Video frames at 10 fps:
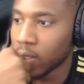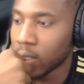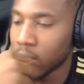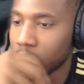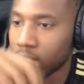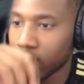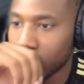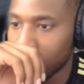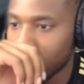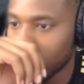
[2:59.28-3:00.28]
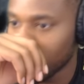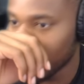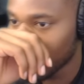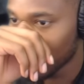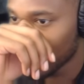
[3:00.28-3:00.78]

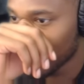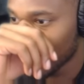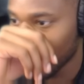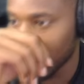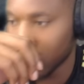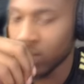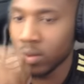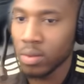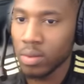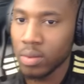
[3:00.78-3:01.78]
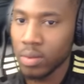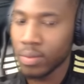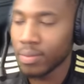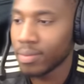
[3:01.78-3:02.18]
No words are spoken by the person on screen.